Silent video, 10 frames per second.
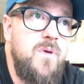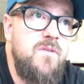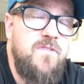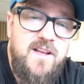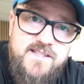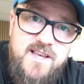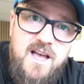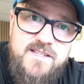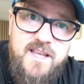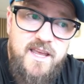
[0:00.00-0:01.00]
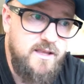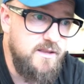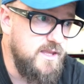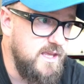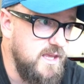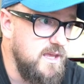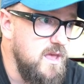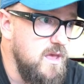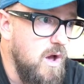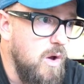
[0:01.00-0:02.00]
fantastic.
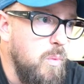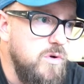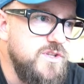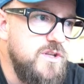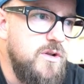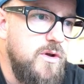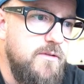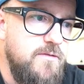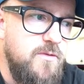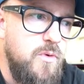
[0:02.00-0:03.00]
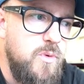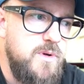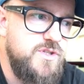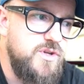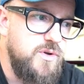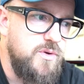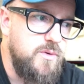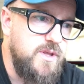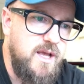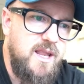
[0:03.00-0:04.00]
I wasn't looking forward
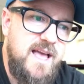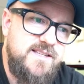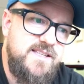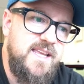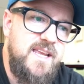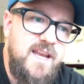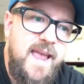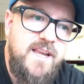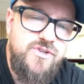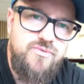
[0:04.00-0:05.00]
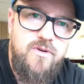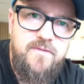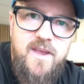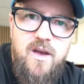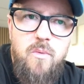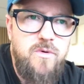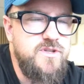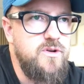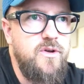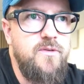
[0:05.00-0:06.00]
to the Class D nature of it. I
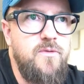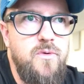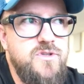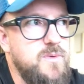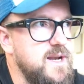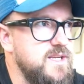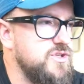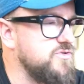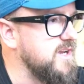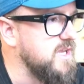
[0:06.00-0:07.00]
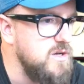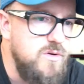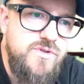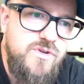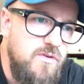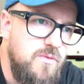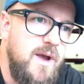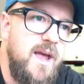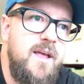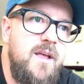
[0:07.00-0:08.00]
wasn't looking forward to any tricky new
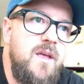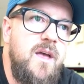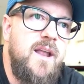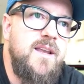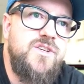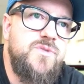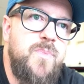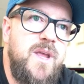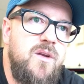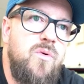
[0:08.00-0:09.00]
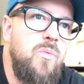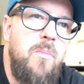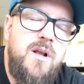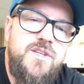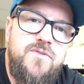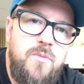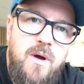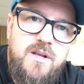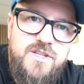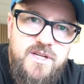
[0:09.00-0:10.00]
software and it just being all much of a
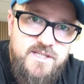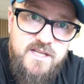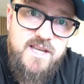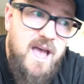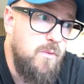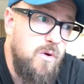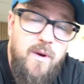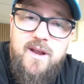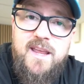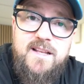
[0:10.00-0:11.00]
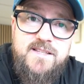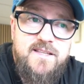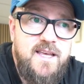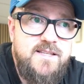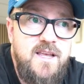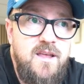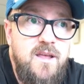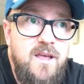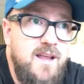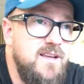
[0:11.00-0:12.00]
muchness. That's how I went into this,
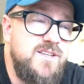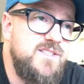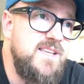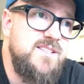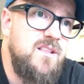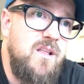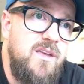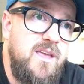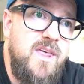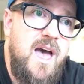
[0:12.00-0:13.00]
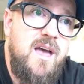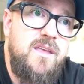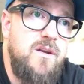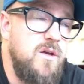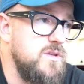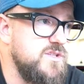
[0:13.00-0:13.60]
and it just isn't like that. You know, the